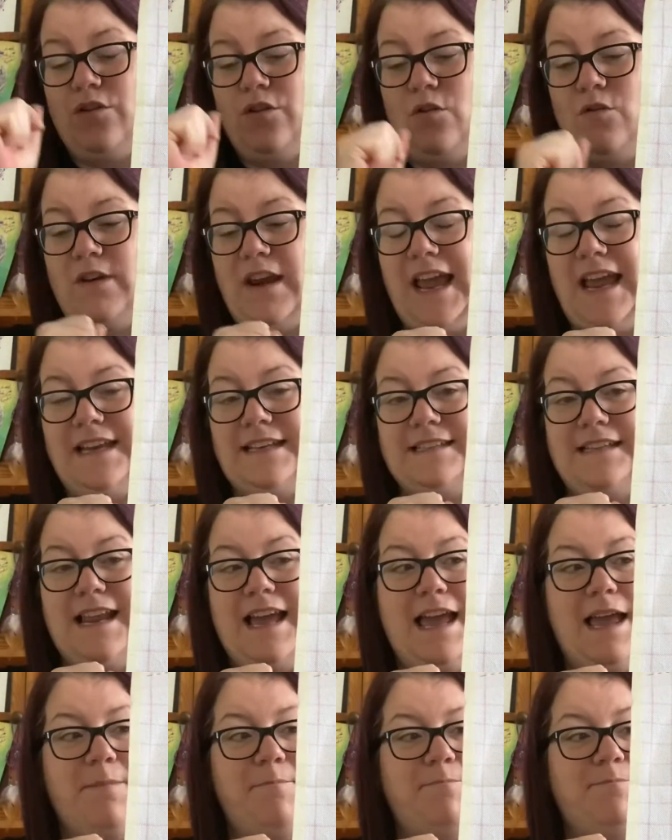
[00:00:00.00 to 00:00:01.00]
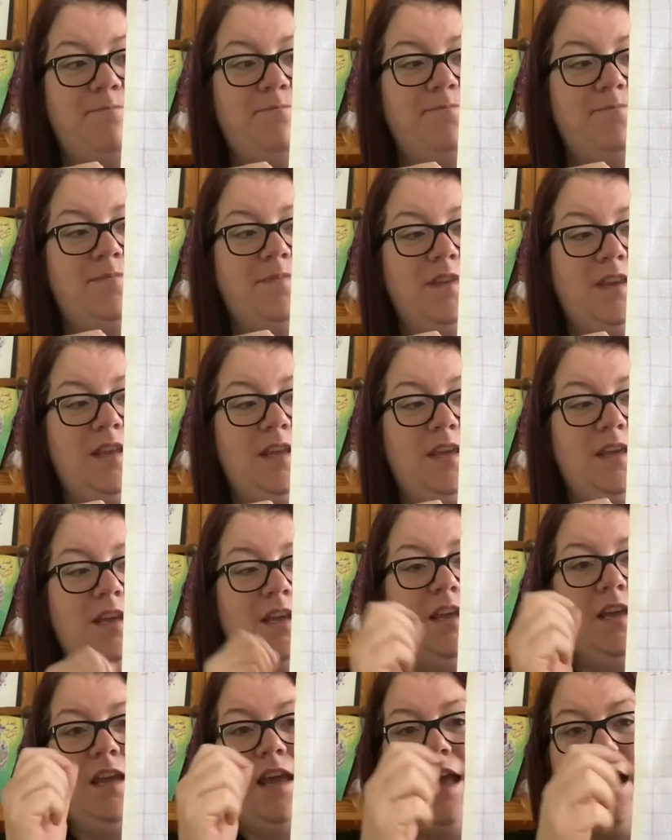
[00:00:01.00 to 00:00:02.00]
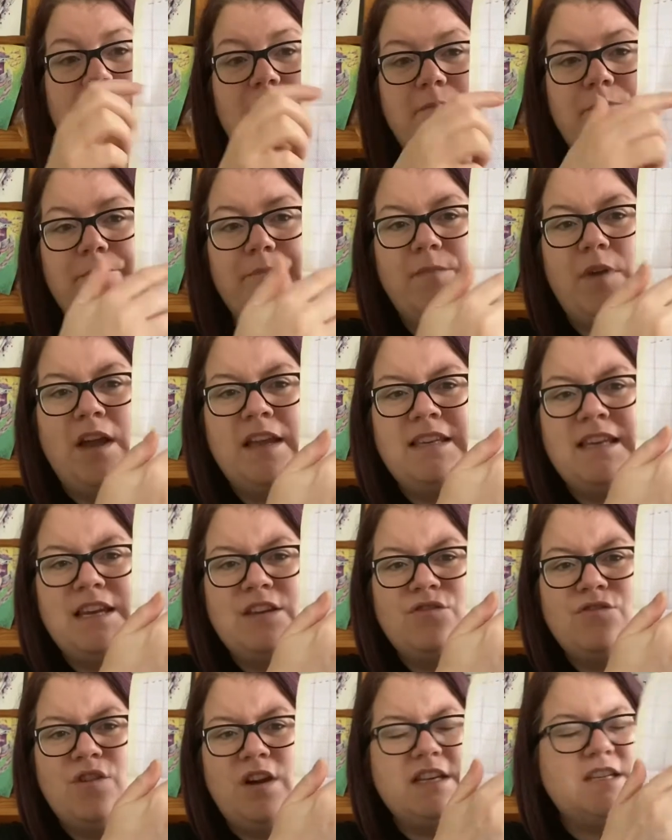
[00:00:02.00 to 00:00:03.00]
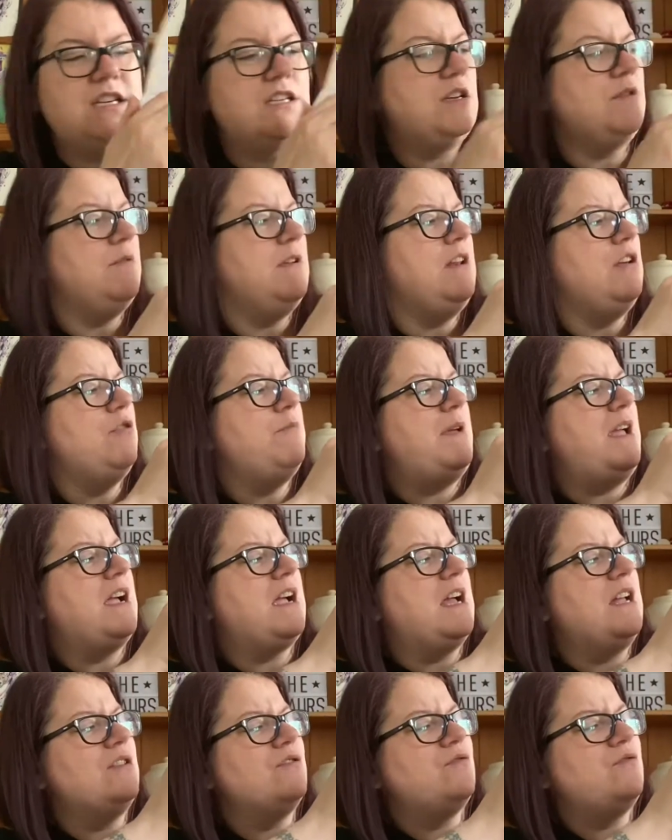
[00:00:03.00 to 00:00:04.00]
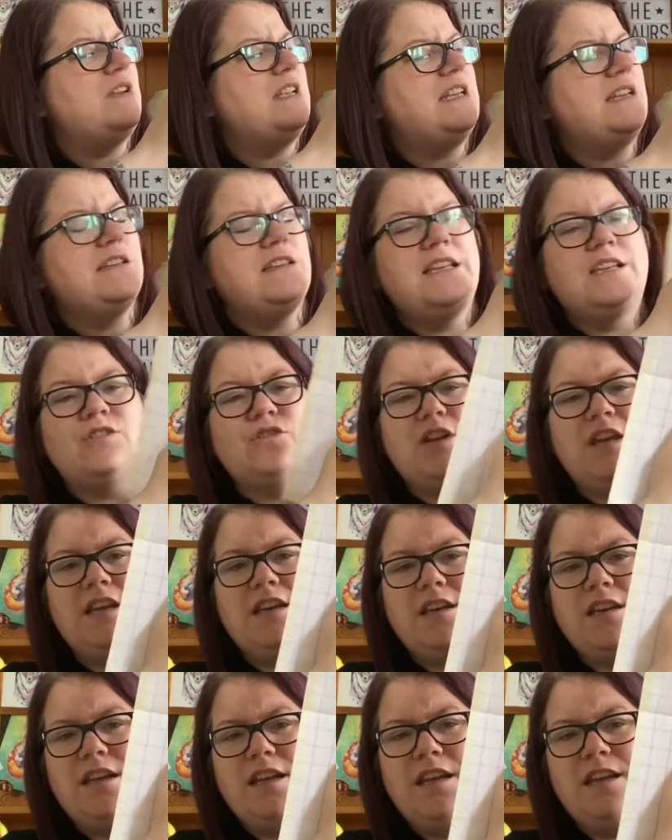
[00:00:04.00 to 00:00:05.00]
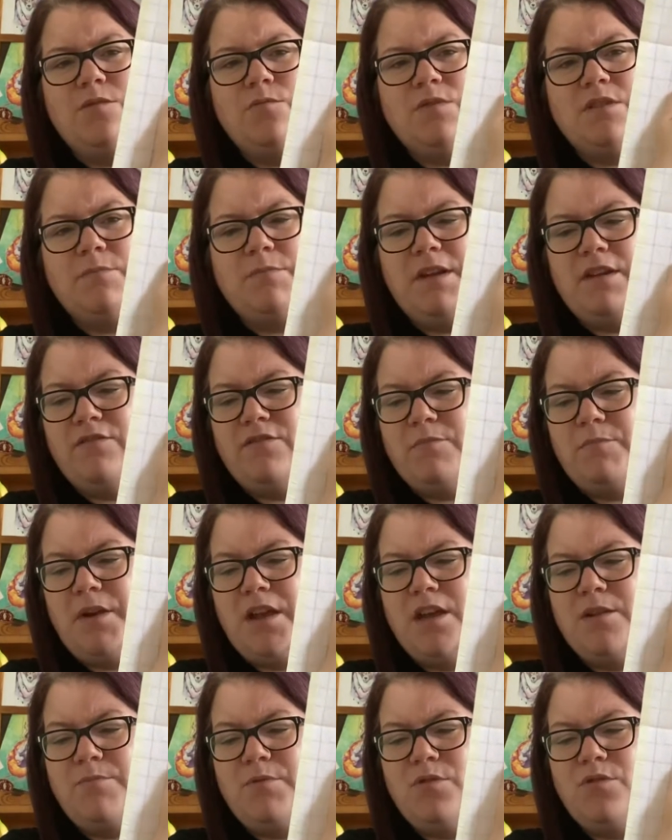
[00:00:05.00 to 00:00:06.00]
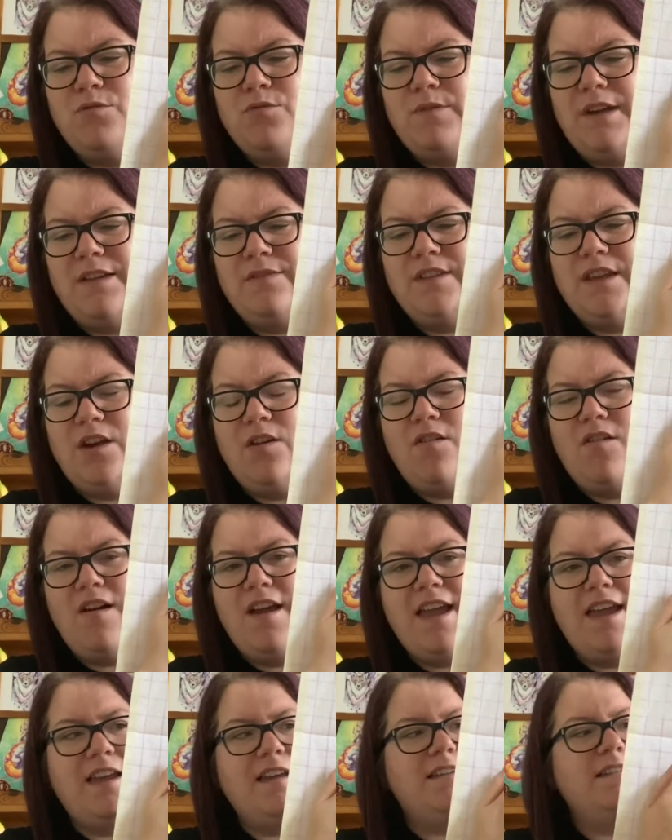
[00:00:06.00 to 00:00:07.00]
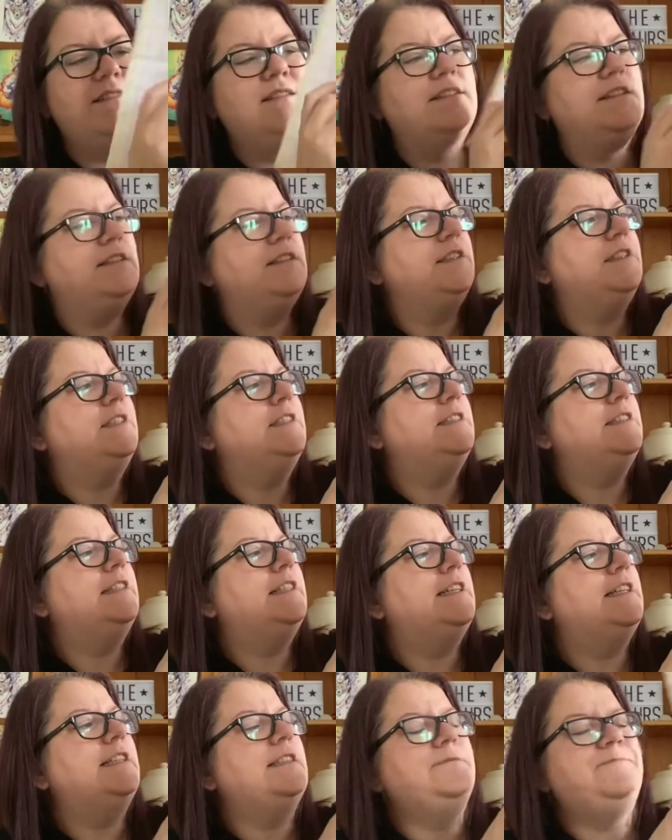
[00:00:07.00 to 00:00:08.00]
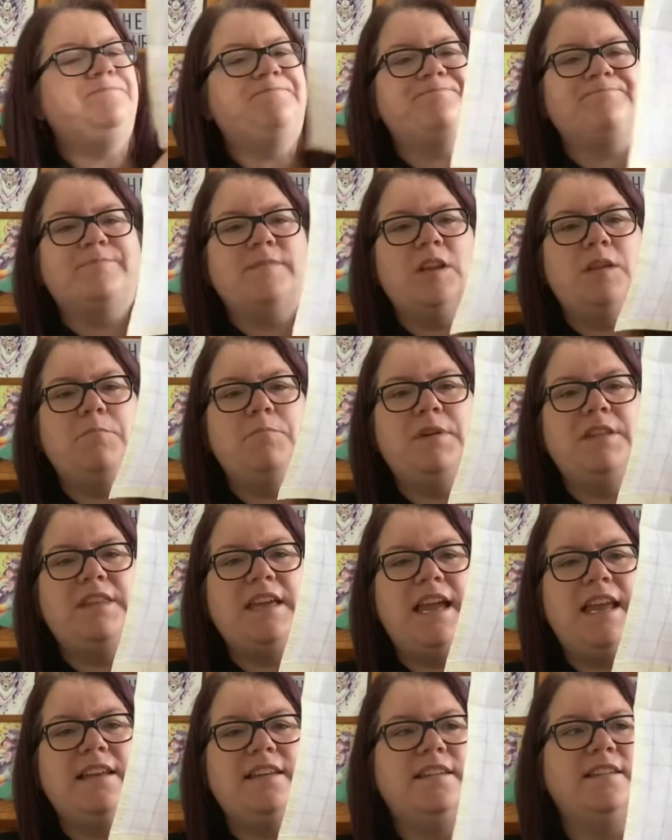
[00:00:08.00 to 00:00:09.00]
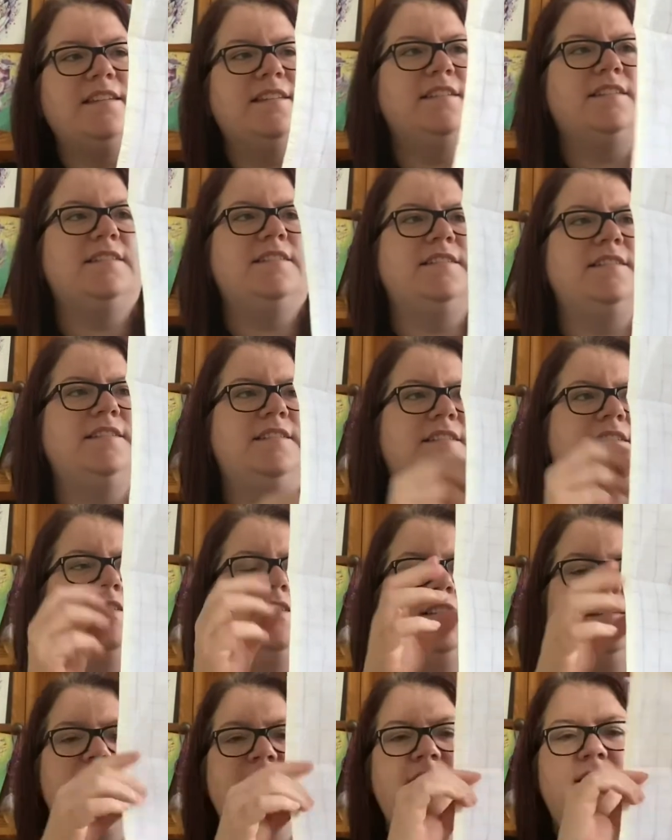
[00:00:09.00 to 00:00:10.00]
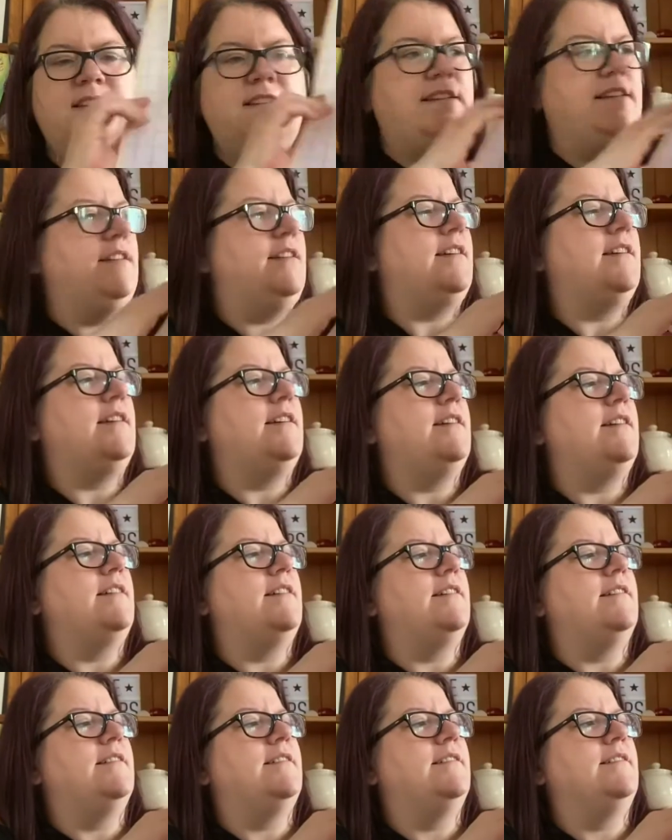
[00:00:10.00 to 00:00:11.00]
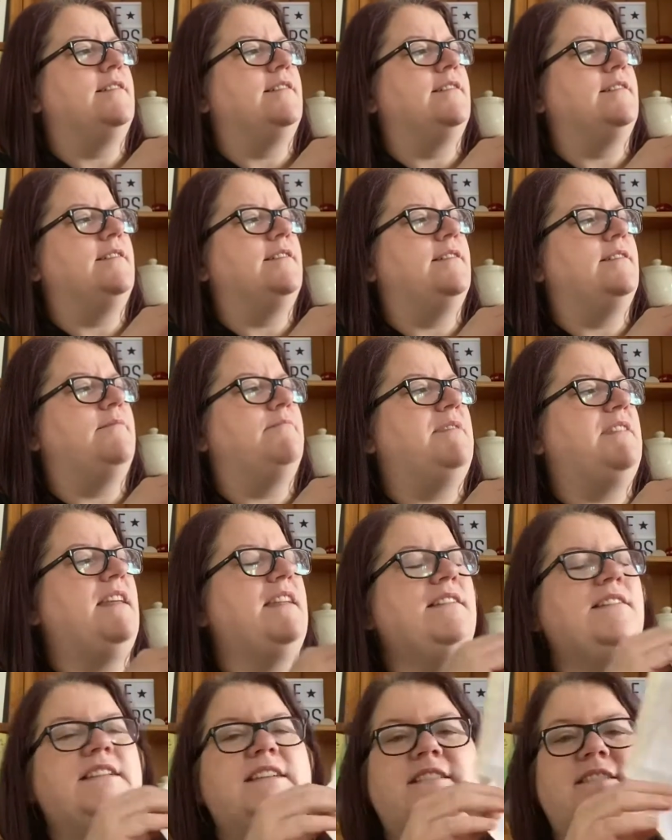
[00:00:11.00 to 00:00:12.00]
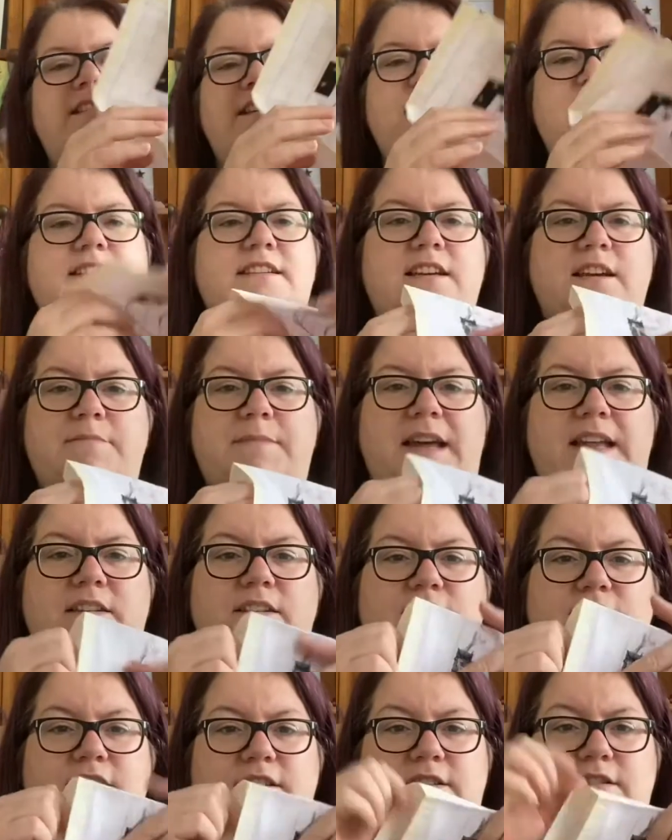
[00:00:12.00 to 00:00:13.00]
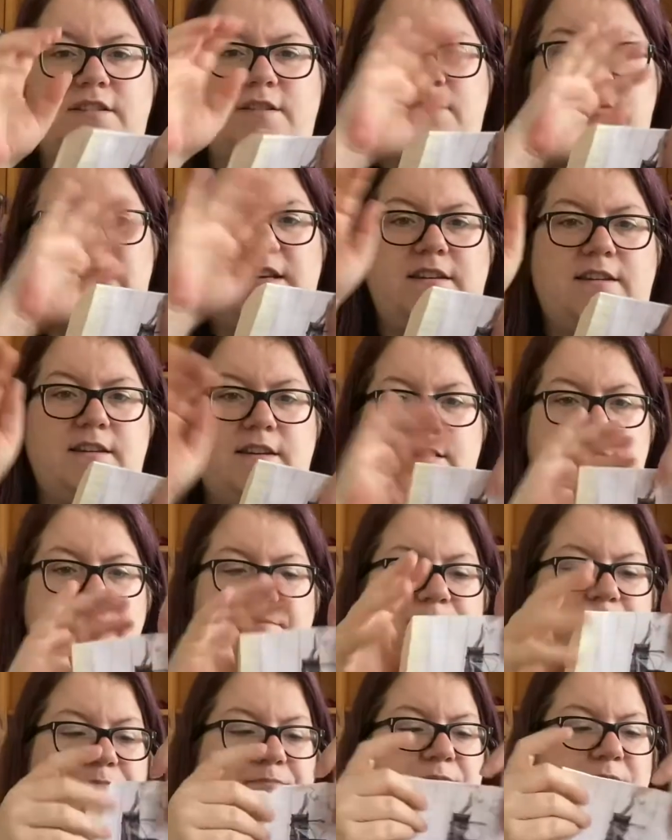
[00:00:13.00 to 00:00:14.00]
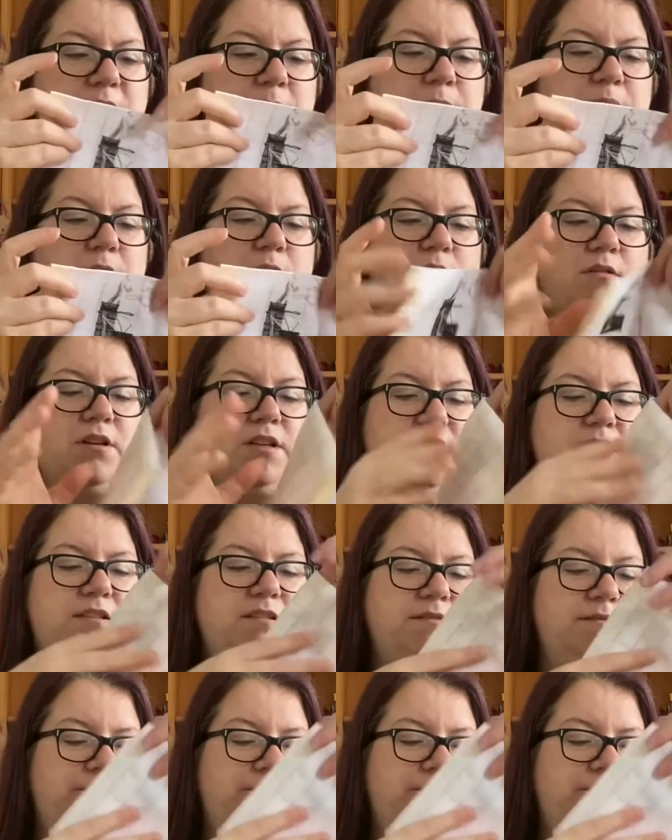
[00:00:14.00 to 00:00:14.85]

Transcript: on And Lamb. I did try to do a little bit of country stitching here with a bit of the purple around the eye, but then I decided to go back to just doing blocks.